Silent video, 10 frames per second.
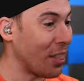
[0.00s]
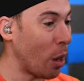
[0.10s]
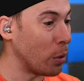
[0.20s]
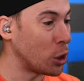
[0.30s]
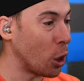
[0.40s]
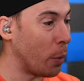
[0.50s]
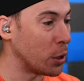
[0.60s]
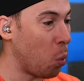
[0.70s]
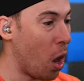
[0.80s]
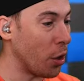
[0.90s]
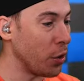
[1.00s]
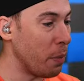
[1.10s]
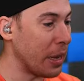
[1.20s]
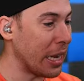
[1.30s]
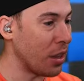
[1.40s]
there was so much water in the
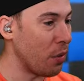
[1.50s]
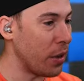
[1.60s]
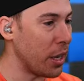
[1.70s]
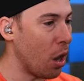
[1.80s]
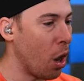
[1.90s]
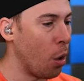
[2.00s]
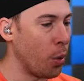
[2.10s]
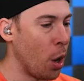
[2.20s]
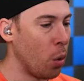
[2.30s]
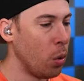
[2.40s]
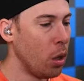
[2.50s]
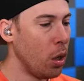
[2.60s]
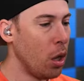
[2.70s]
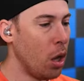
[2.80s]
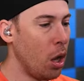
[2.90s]
beginning of the video. Oh, no.
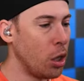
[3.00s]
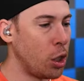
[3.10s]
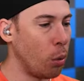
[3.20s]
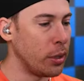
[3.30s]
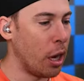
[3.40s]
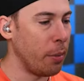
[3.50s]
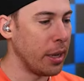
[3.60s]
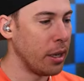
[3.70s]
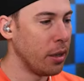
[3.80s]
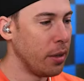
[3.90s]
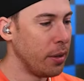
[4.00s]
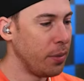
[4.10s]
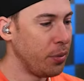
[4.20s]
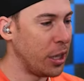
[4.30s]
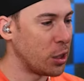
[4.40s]
Don't tell me.
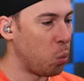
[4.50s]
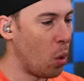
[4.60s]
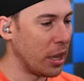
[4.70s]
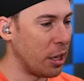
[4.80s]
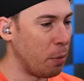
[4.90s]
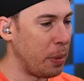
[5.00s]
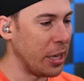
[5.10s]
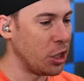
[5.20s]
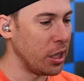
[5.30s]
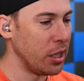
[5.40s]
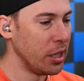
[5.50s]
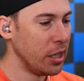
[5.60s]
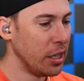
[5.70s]
This one little pigeon. He